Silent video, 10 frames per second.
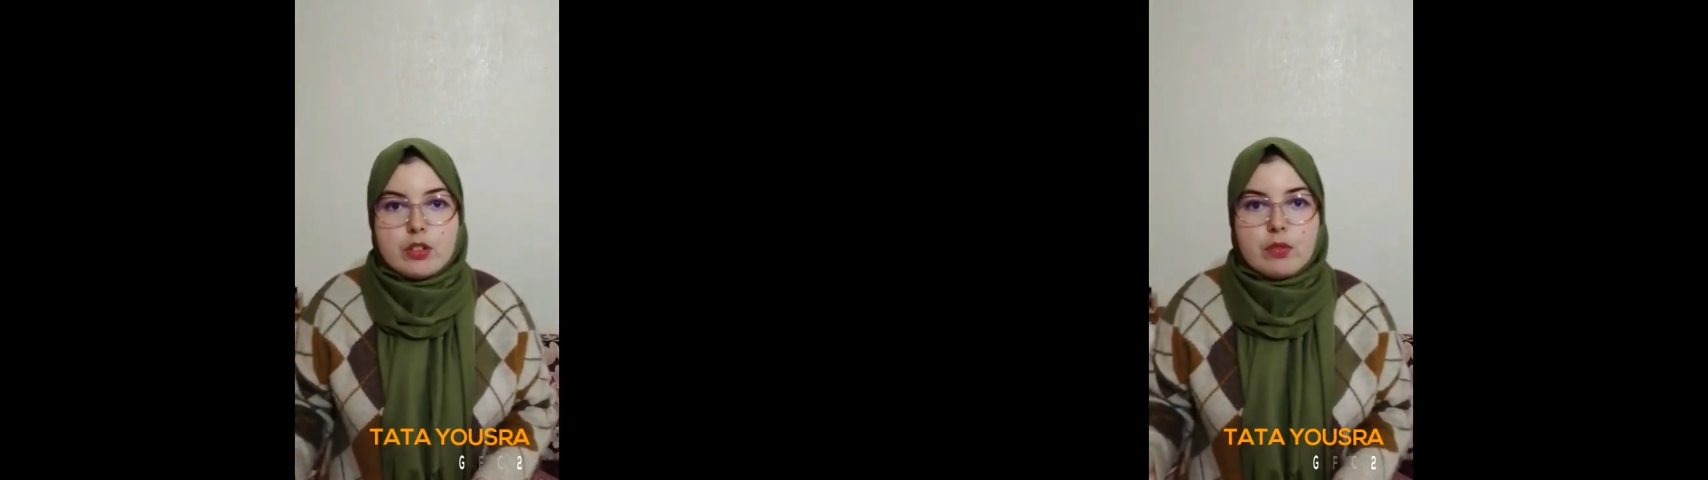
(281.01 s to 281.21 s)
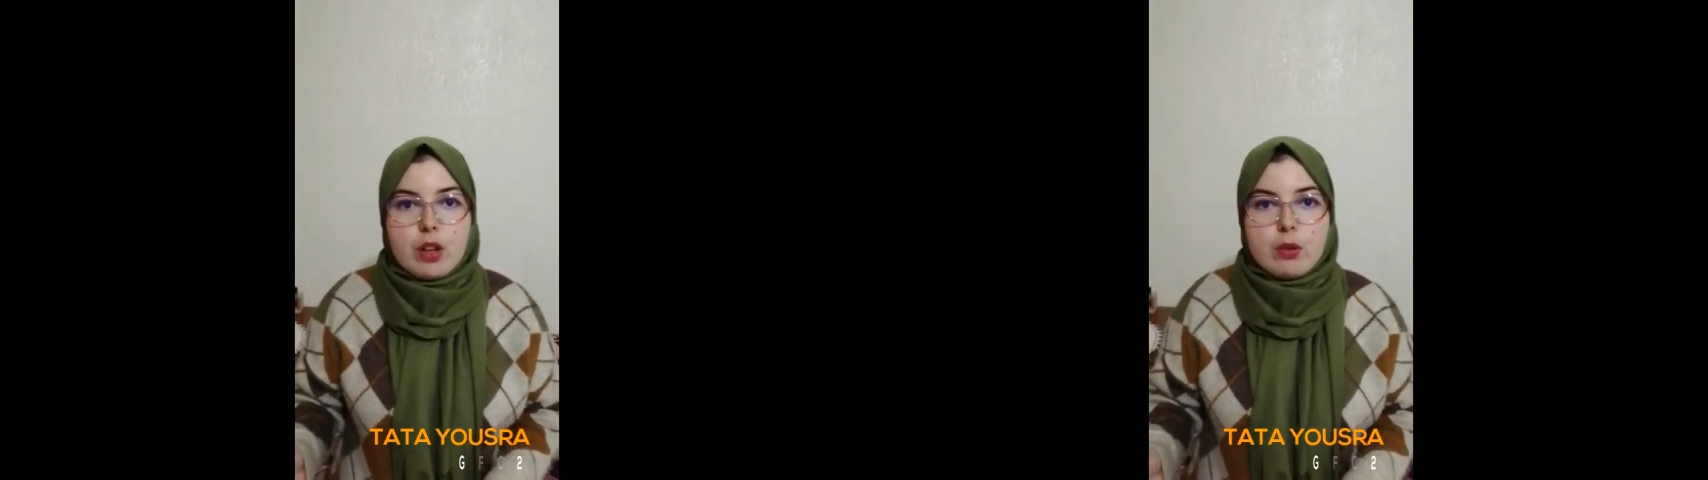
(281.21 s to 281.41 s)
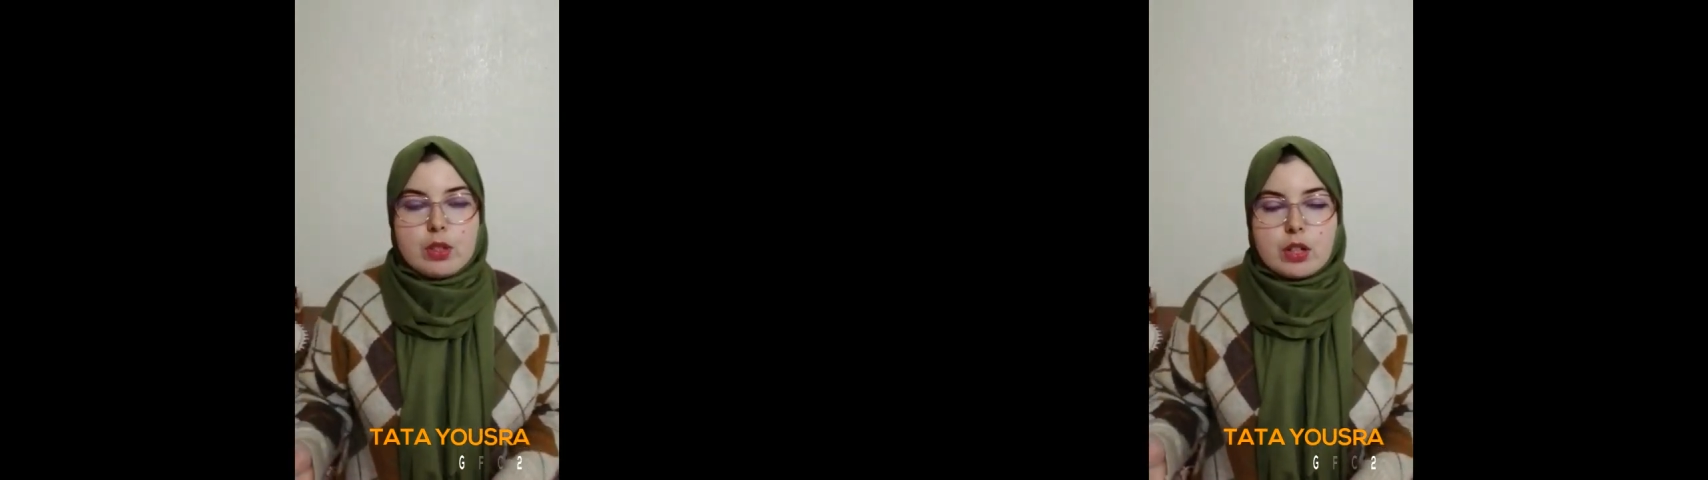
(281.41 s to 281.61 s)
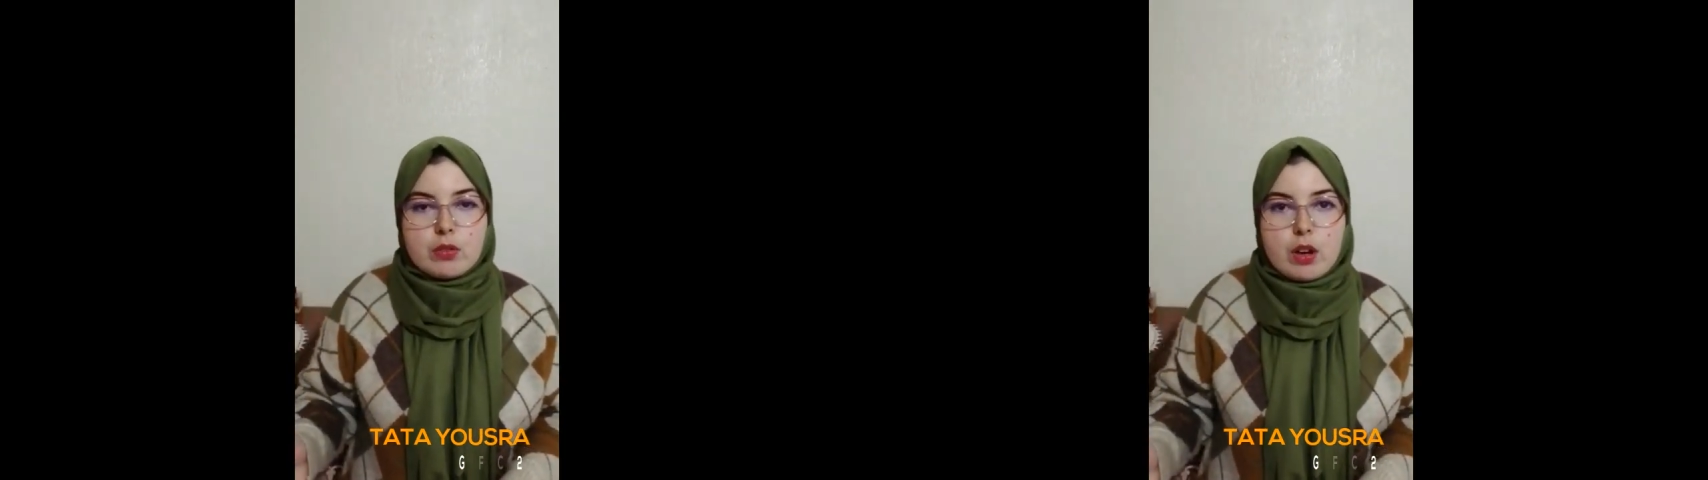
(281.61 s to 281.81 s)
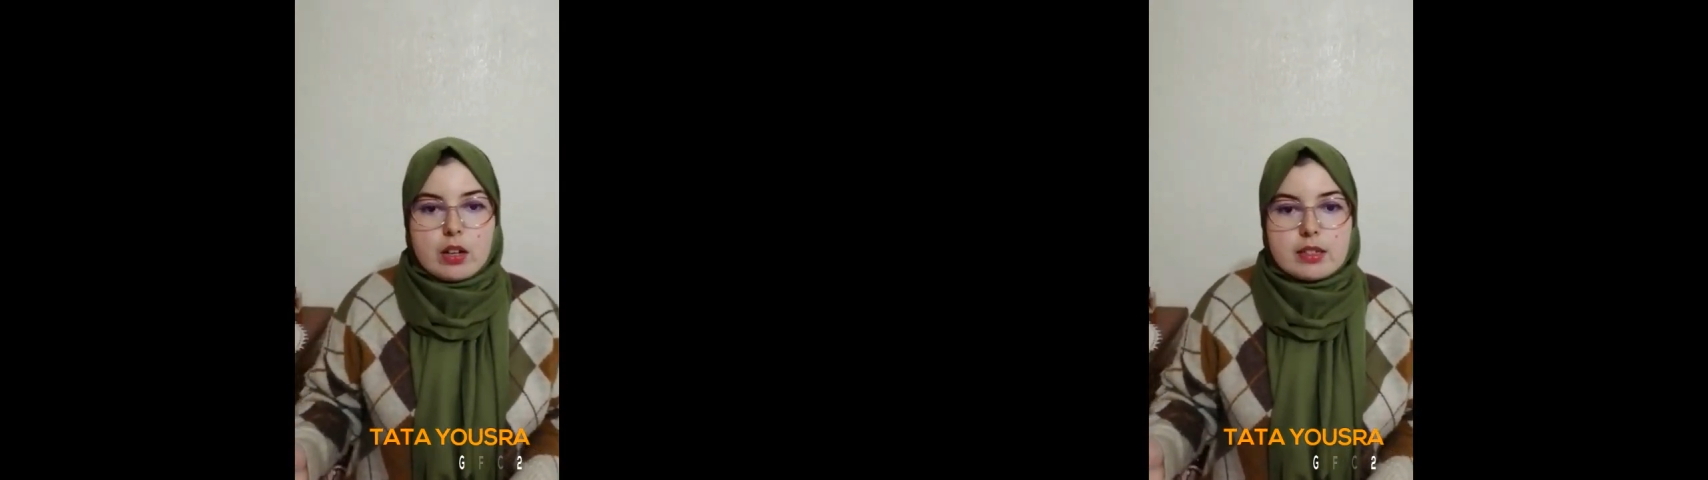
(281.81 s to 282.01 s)
flows
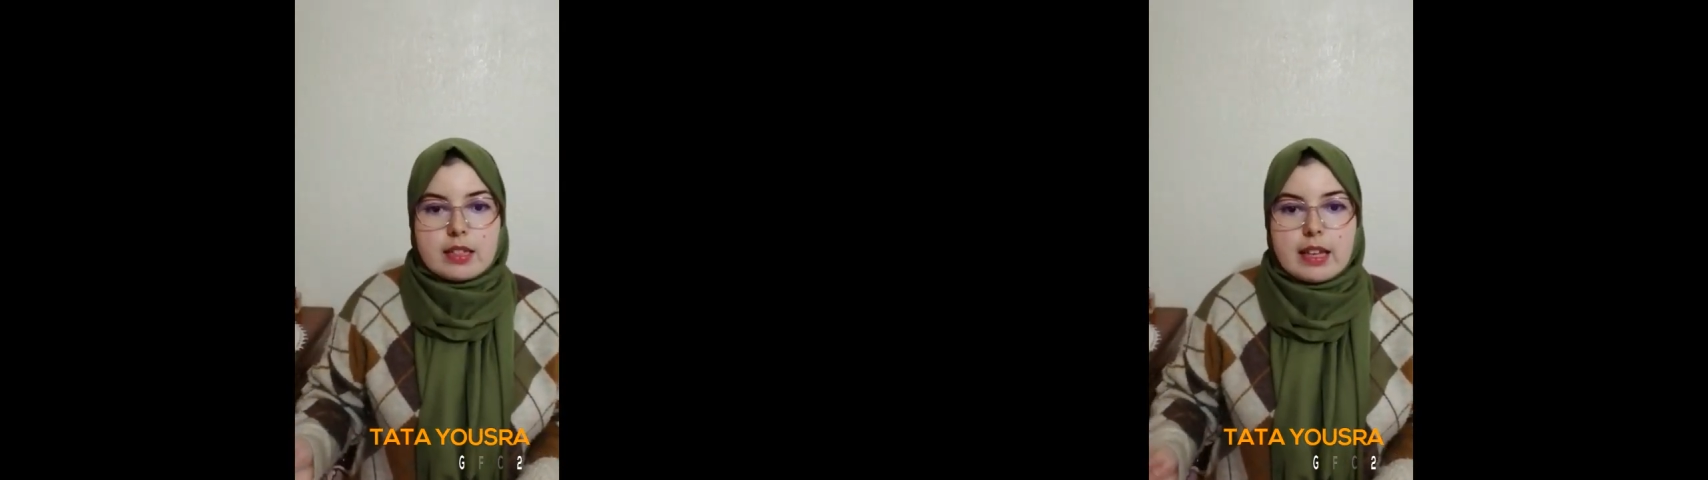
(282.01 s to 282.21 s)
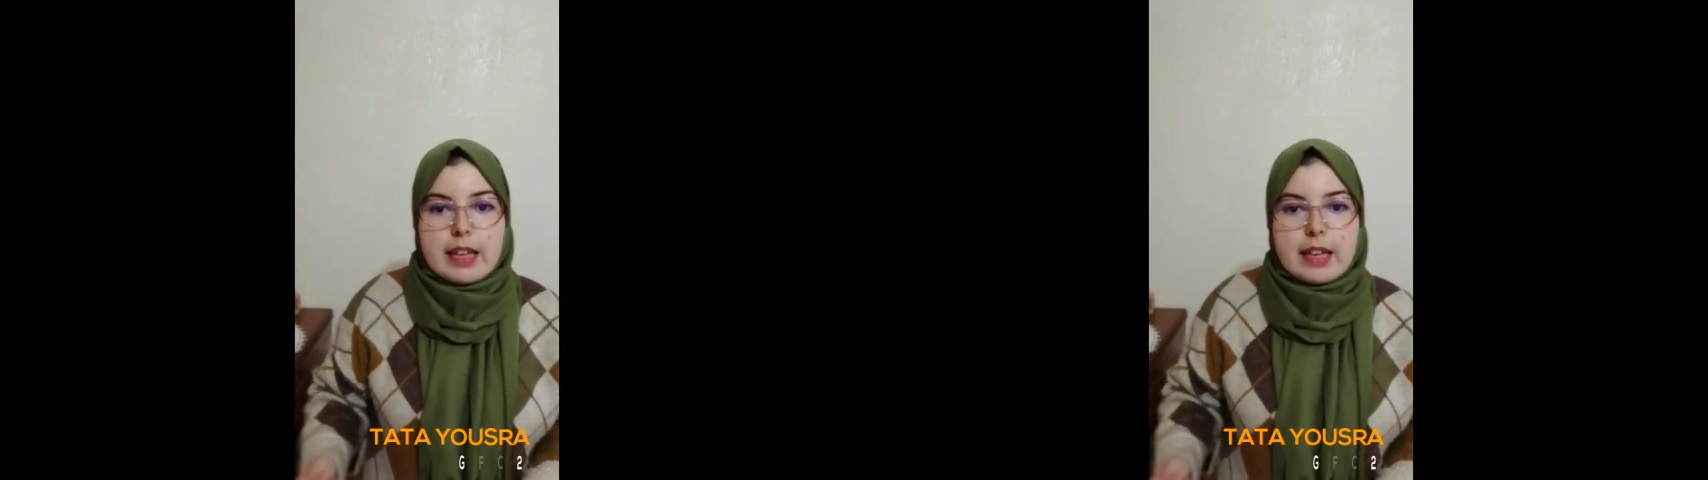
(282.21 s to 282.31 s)
across